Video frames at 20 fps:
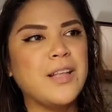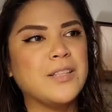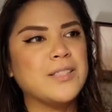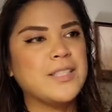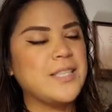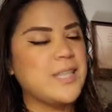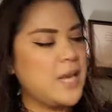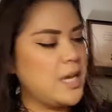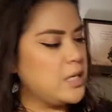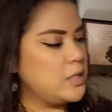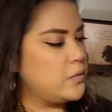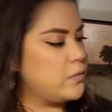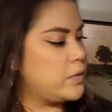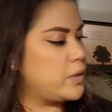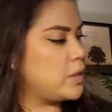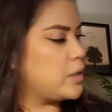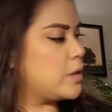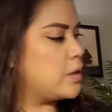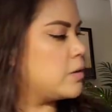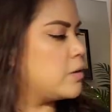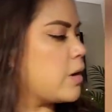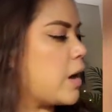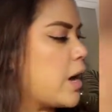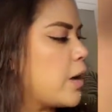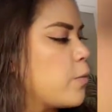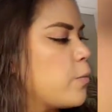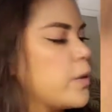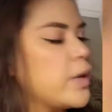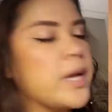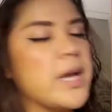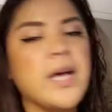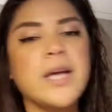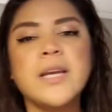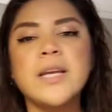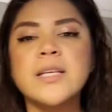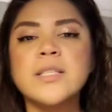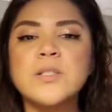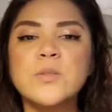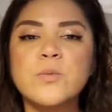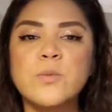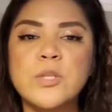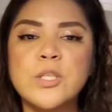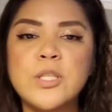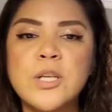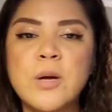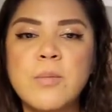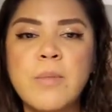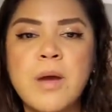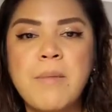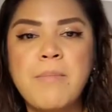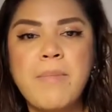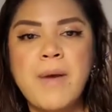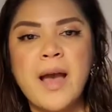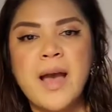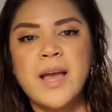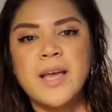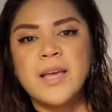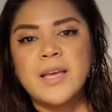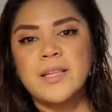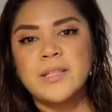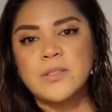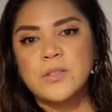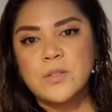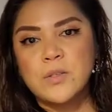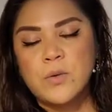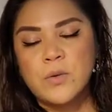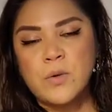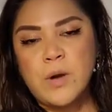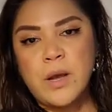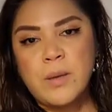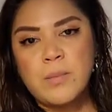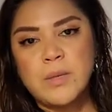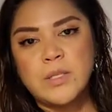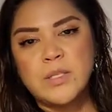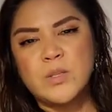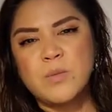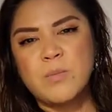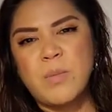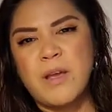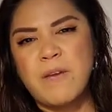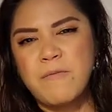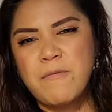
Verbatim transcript: today's video, I went ahead and switched out my bag and so I'm into my